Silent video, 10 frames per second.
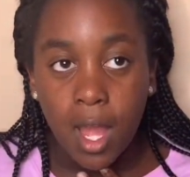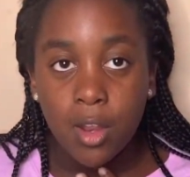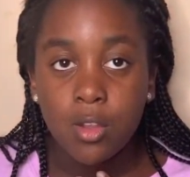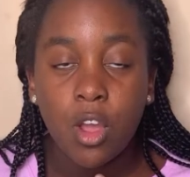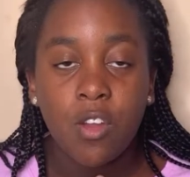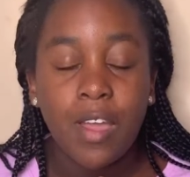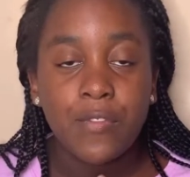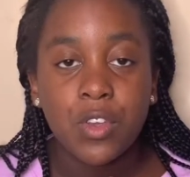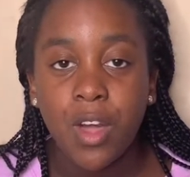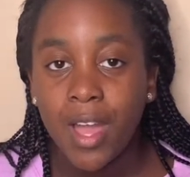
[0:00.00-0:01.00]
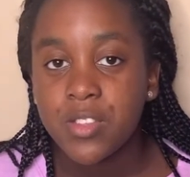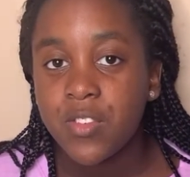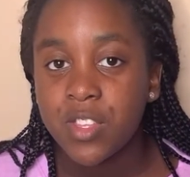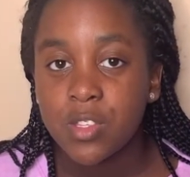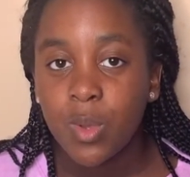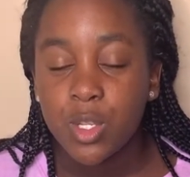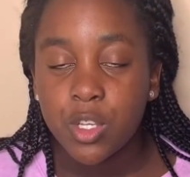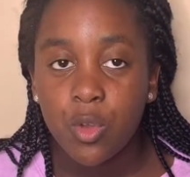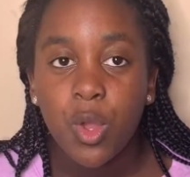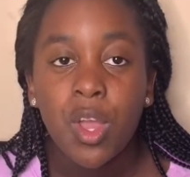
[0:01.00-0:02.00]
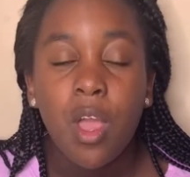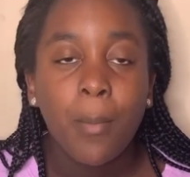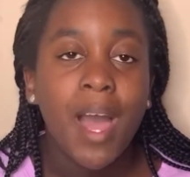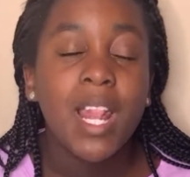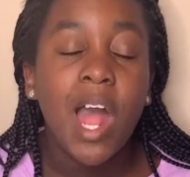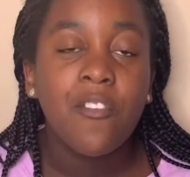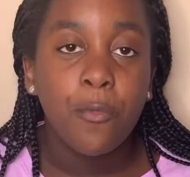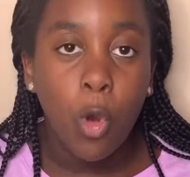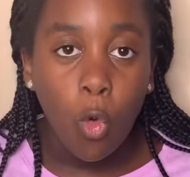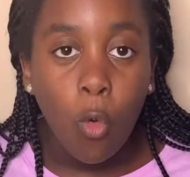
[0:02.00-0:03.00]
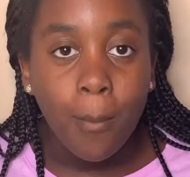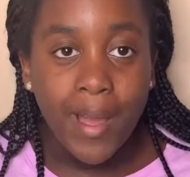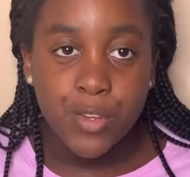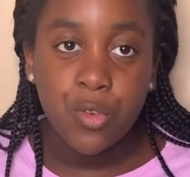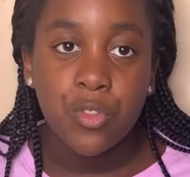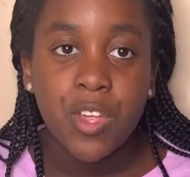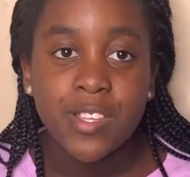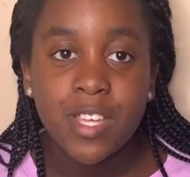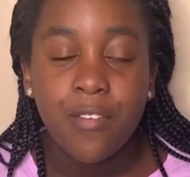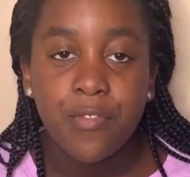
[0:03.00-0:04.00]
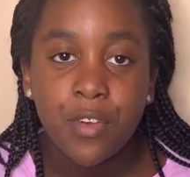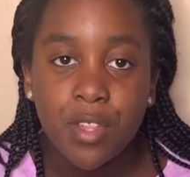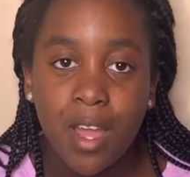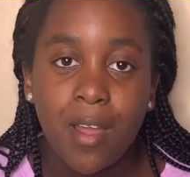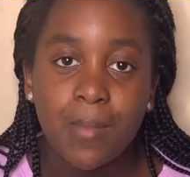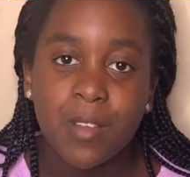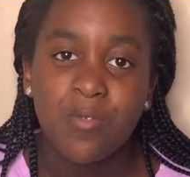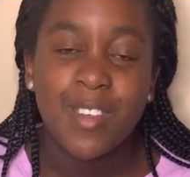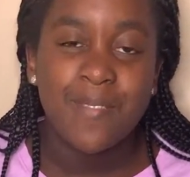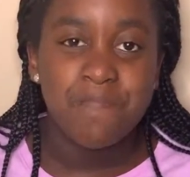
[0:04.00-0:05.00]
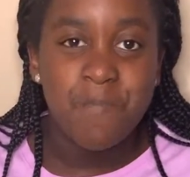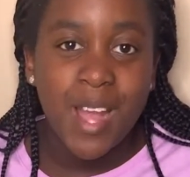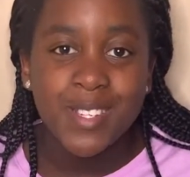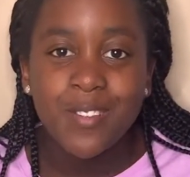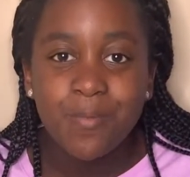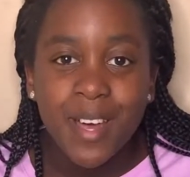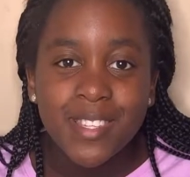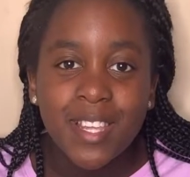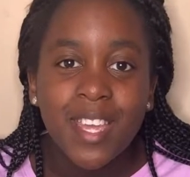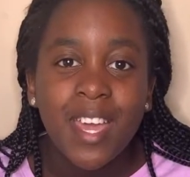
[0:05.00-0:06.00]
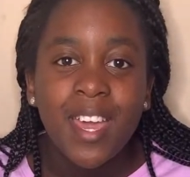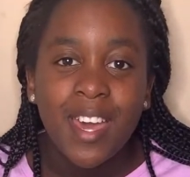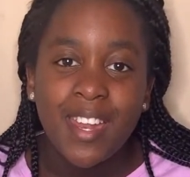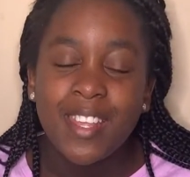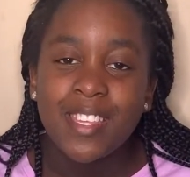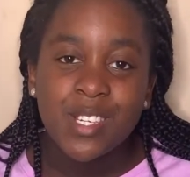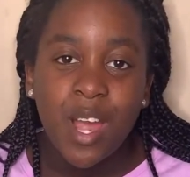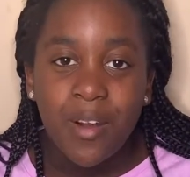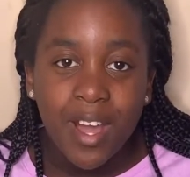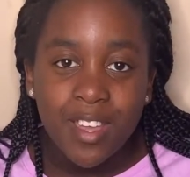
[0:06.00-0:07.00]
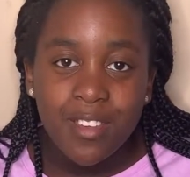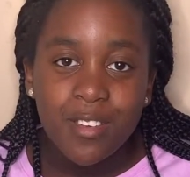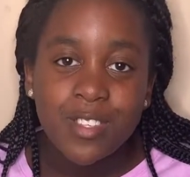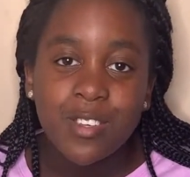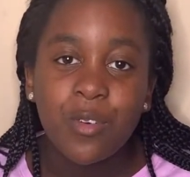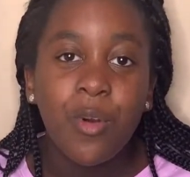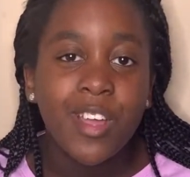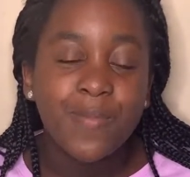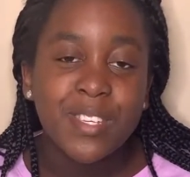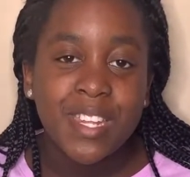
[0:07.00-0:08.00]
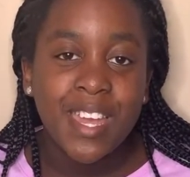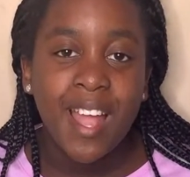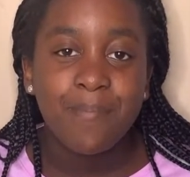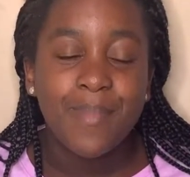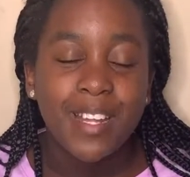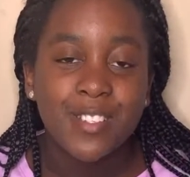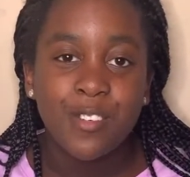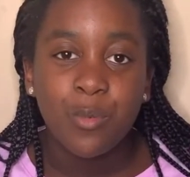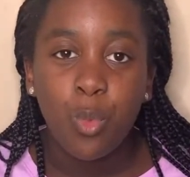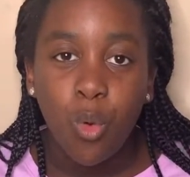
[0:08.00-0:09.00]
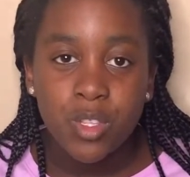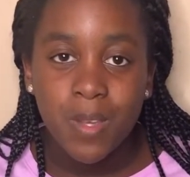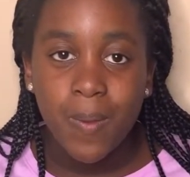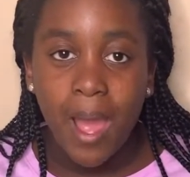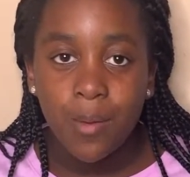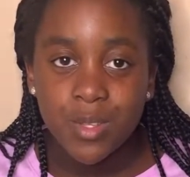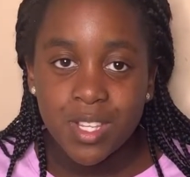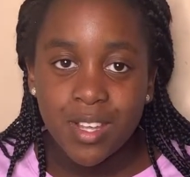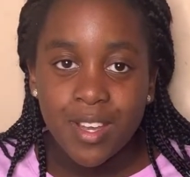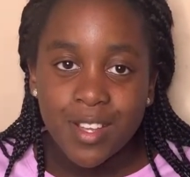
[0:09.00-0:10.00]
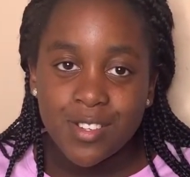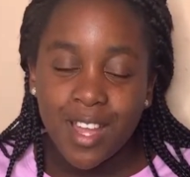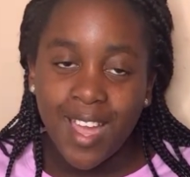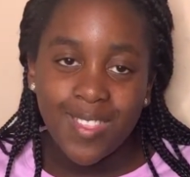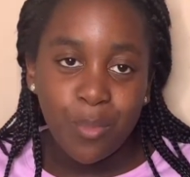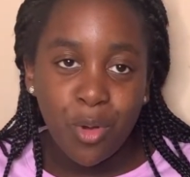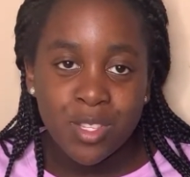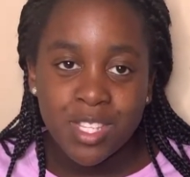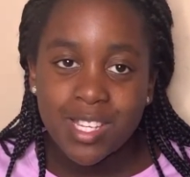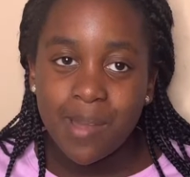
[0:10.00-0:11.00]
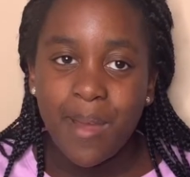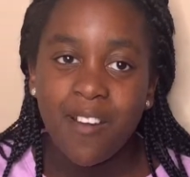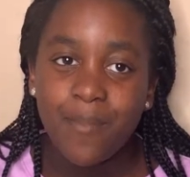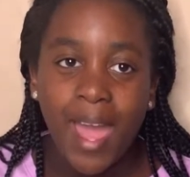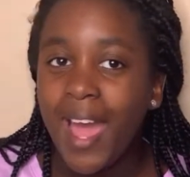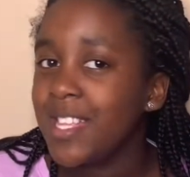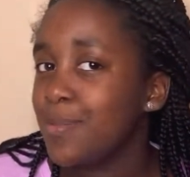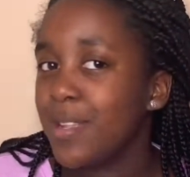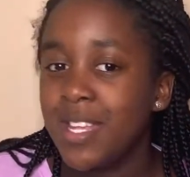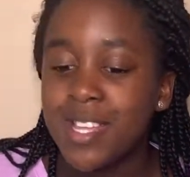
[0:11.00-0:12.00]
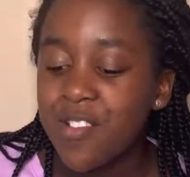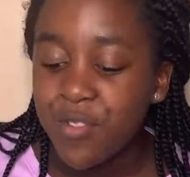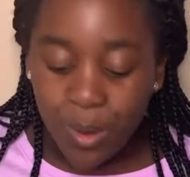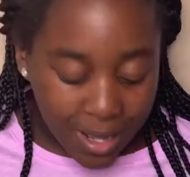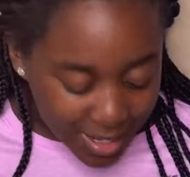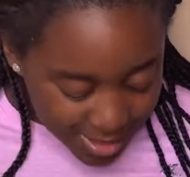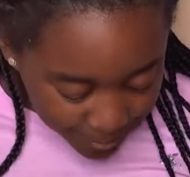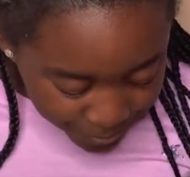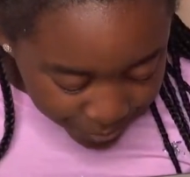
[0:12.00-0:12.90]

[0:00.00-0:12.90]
I don't know if you guys feel this way too, but I love all magical things. I feel that I'm like a really magical person, and in the shower I used to always pretend I had magical water powers and try and get the water to come out of my hands, but it never worked.